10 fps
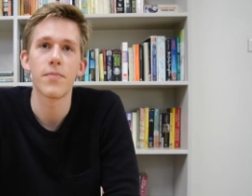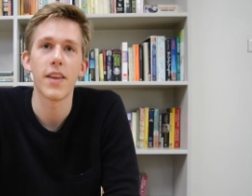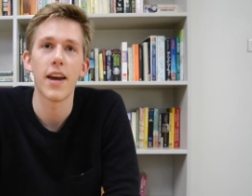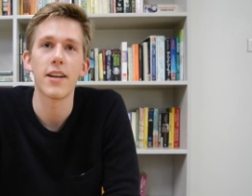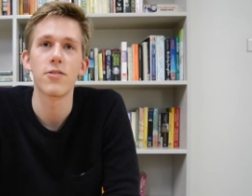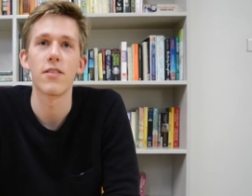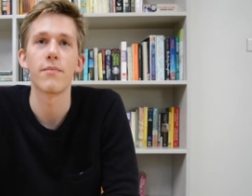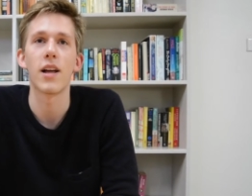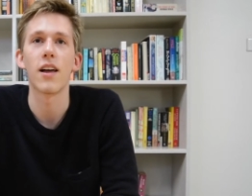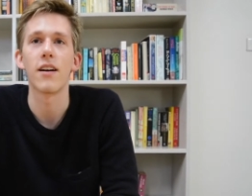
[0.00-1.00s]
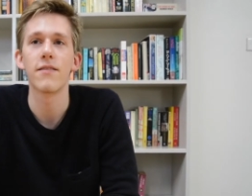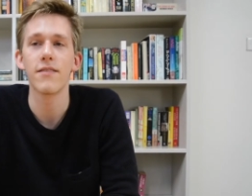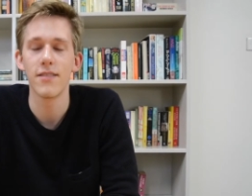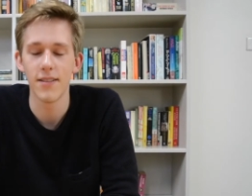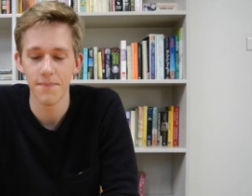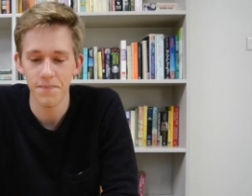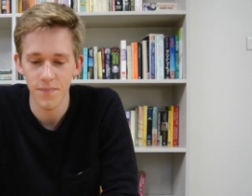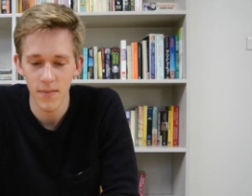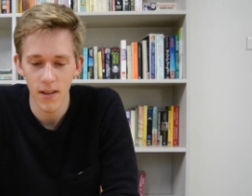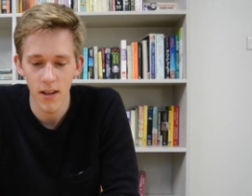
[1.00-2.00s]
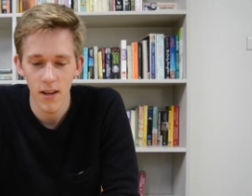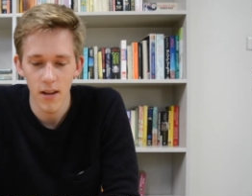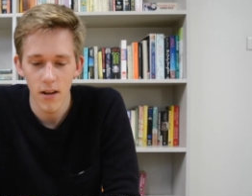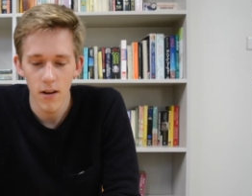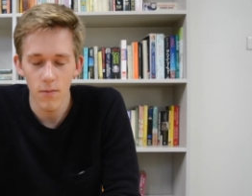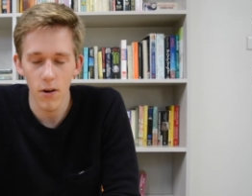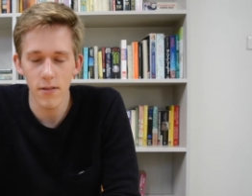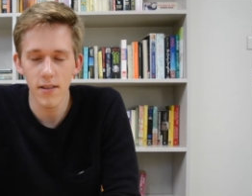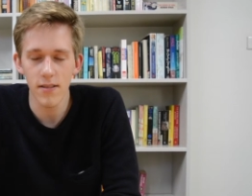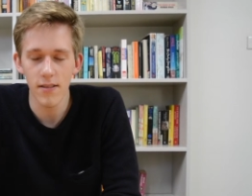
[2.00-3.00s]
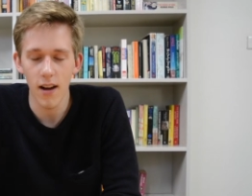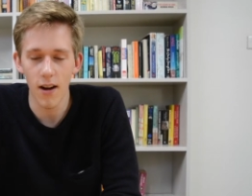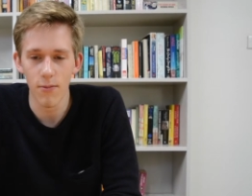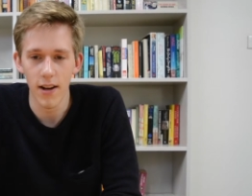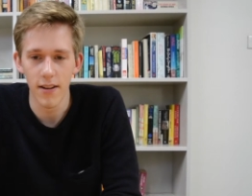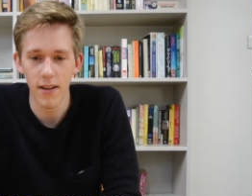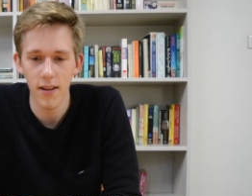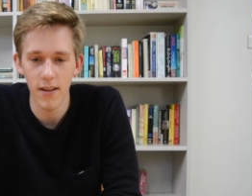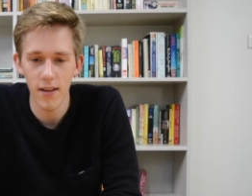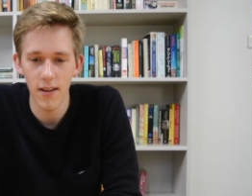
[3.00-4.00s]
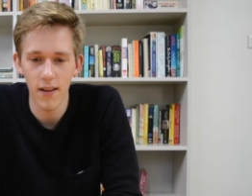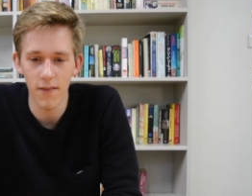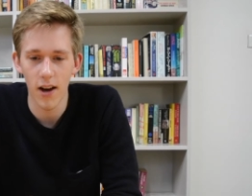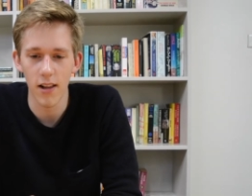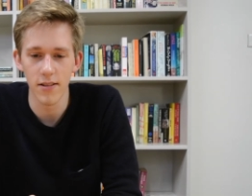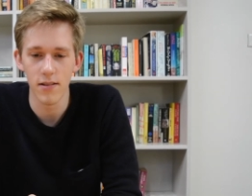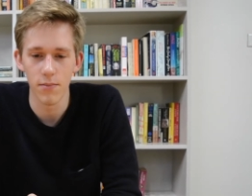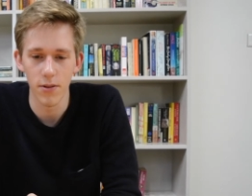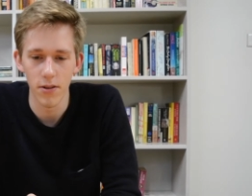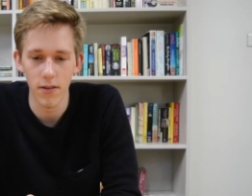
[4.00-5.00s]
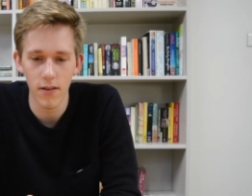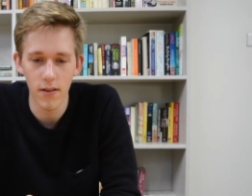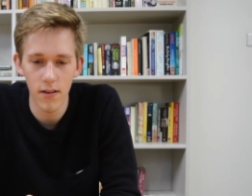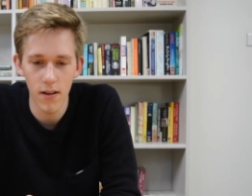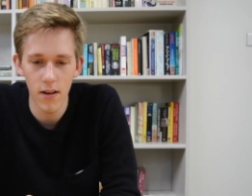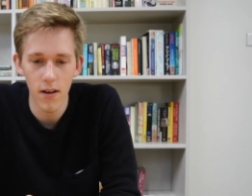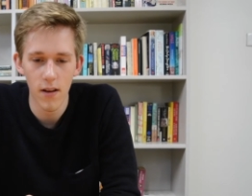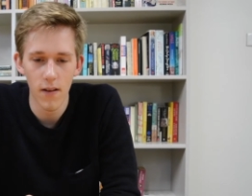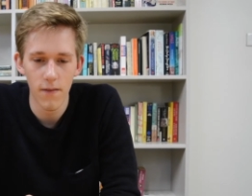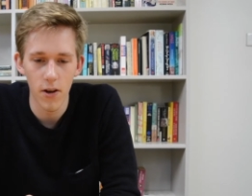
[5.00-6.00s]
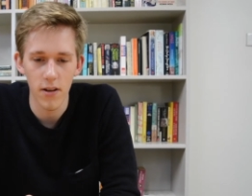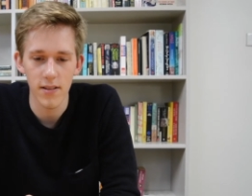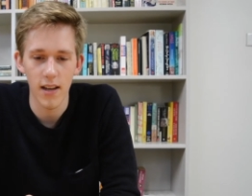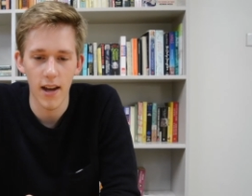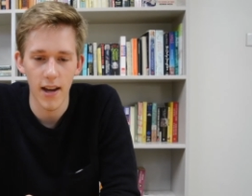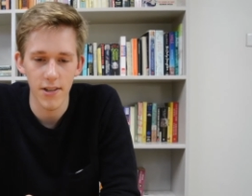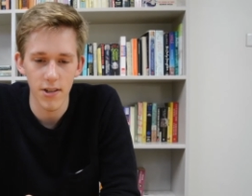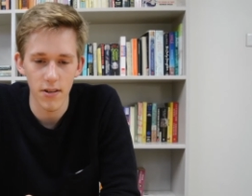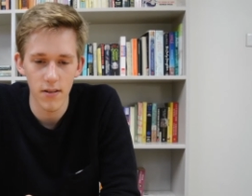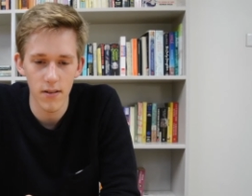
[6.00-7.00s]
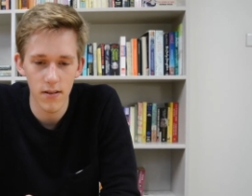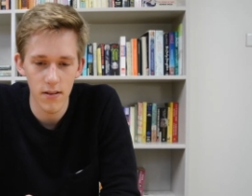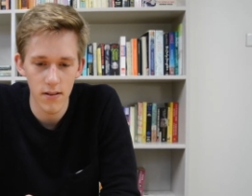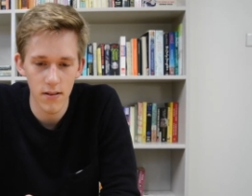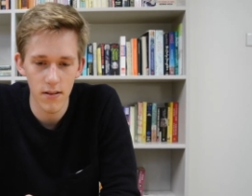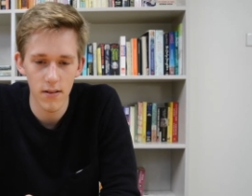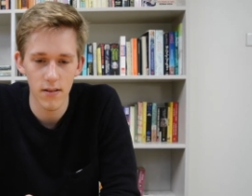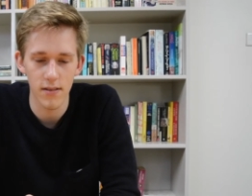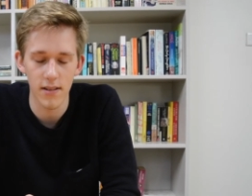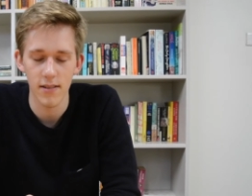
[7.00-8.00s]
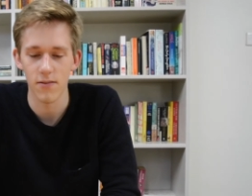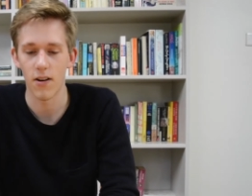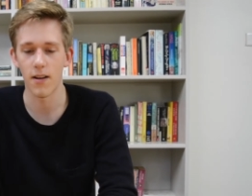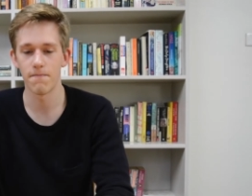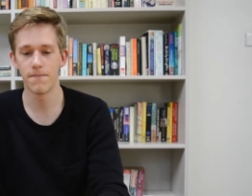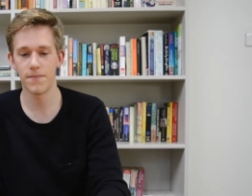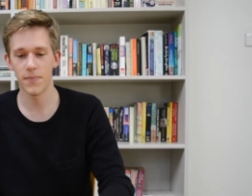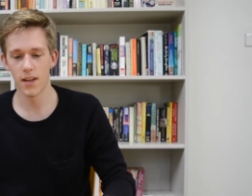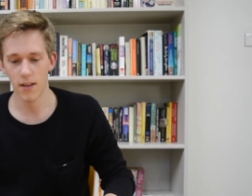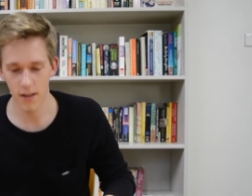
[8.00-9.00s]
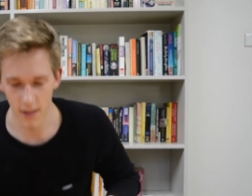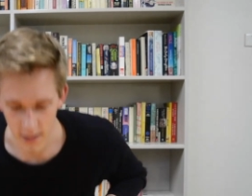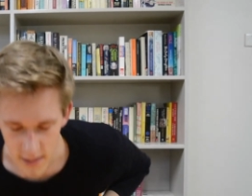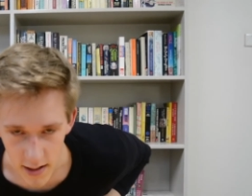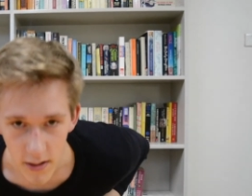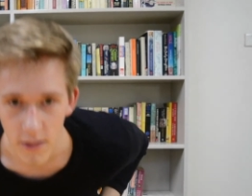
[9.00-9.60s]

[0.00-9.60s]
the hatred of my life. Roses are red, violets are blue. Fergus, I hate you. This doesn't rhyme. Thanks, St.